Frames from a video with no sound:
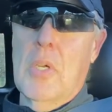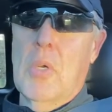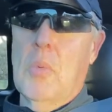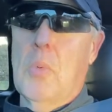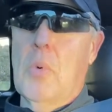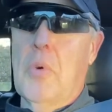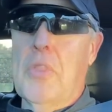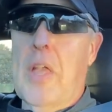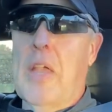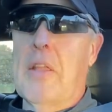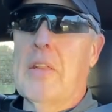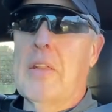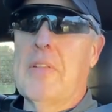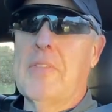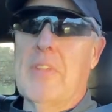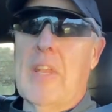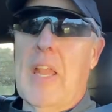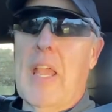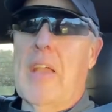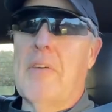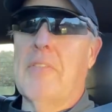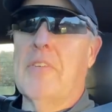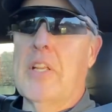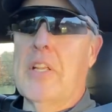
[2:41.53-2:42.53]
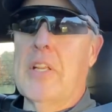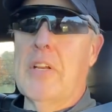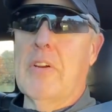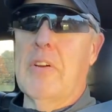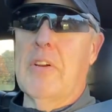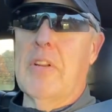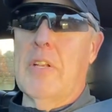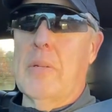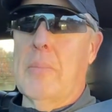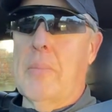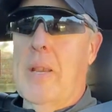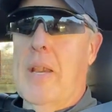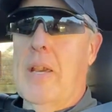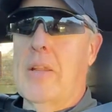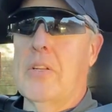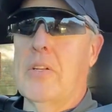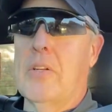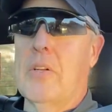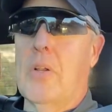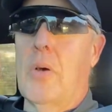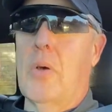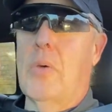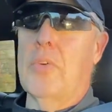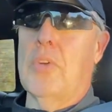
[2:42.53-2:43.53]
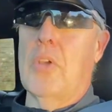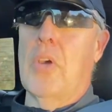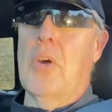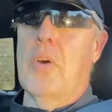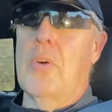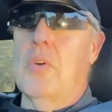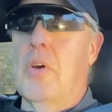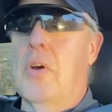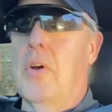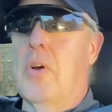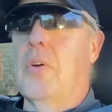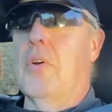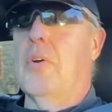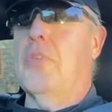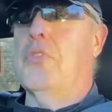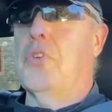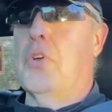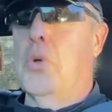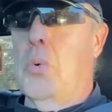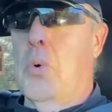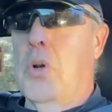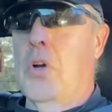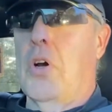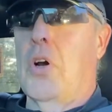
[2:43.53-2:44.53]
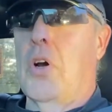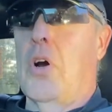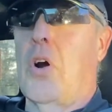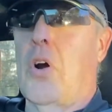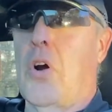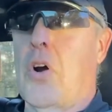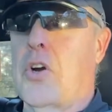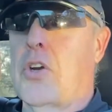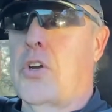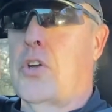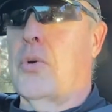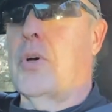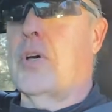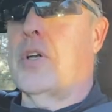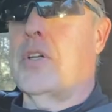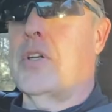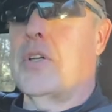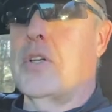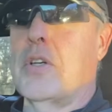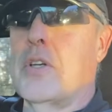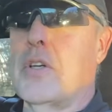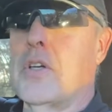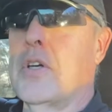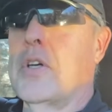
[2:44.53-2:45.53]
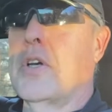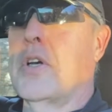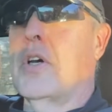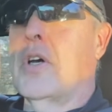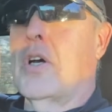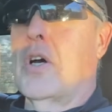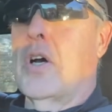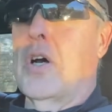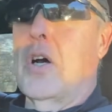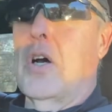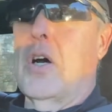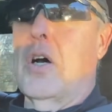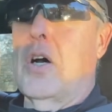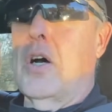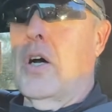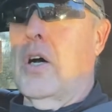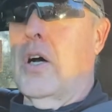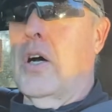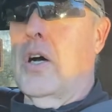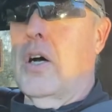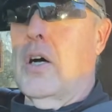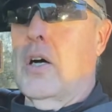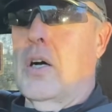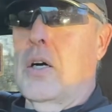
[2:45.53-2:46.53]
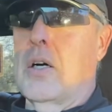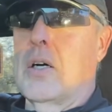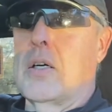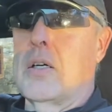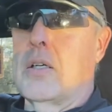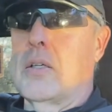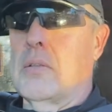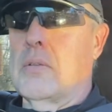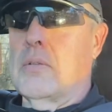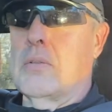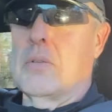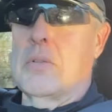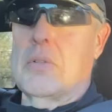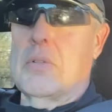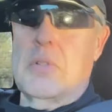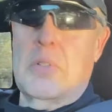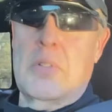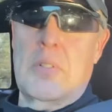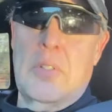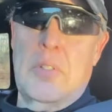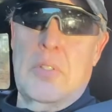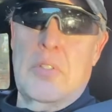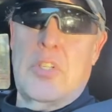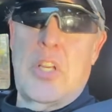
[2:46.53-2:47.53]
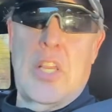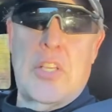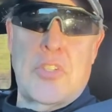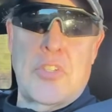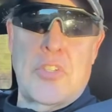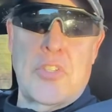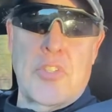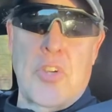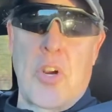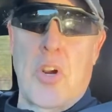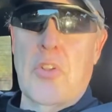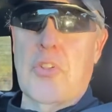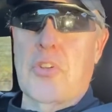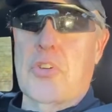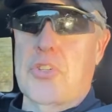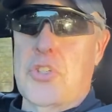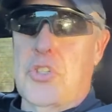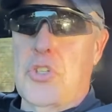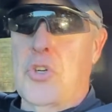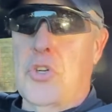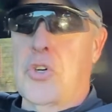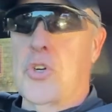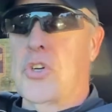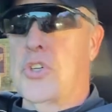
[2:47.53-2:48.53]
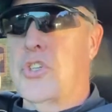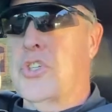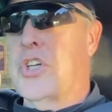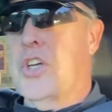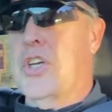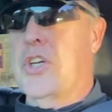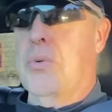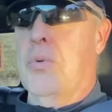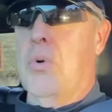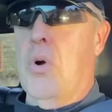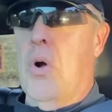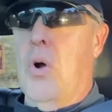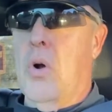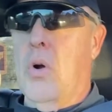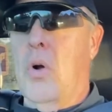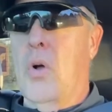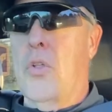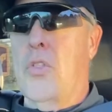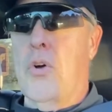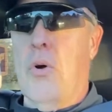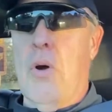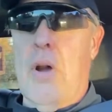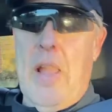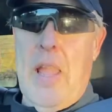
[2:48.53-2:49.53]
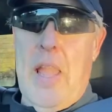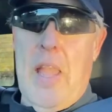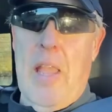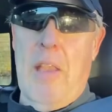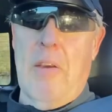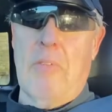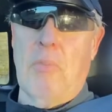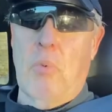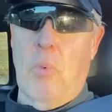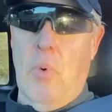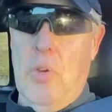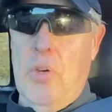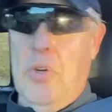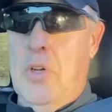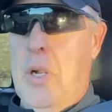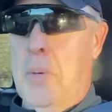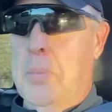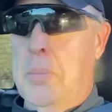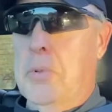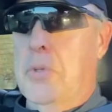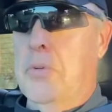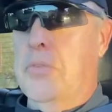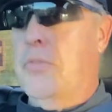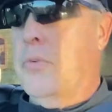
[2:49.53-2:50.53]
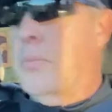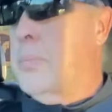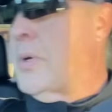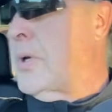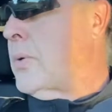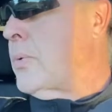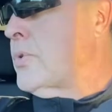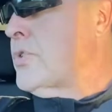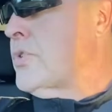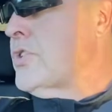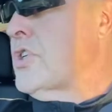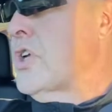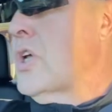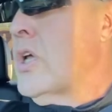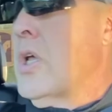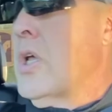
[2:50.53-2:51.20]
without even having a hearing about it. Oh, no, no. If you want to argue it, uh, chances are they're still going to say you're wrong, although I have won a couple of appeals